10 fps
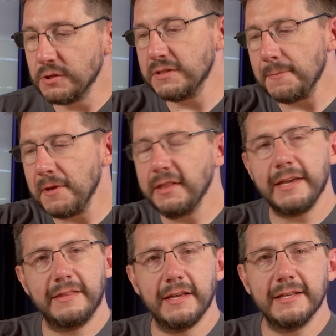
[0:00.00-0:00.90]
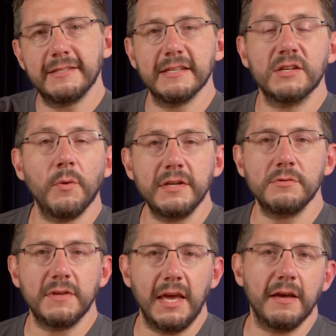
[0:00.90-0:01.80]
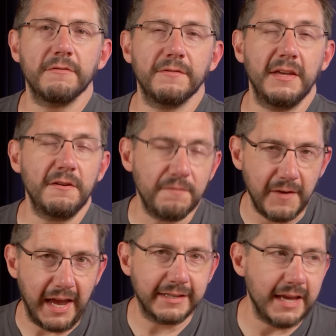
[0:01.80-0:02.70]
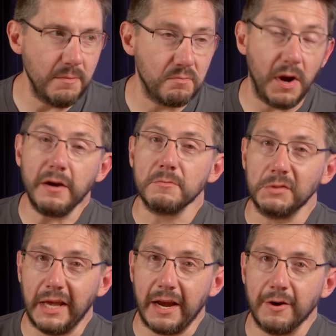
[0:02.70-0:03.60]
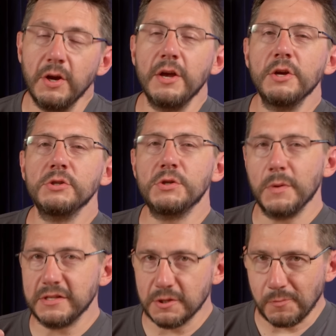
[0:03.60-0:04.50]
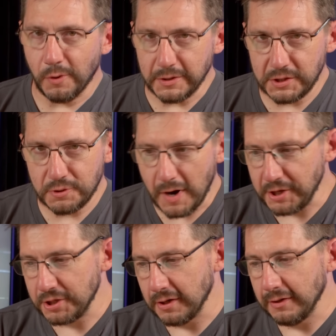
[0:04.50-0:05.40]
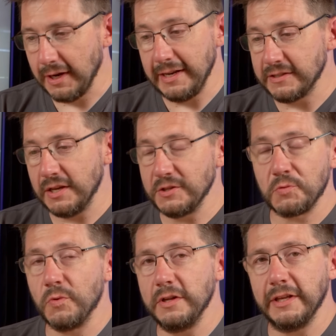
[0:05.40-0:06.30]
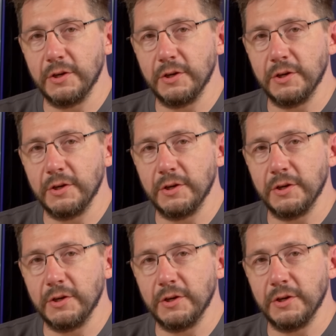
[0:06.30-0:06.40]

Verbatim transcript: So something like this is going to give, in effect, a bottom layer to a support structure. And it's really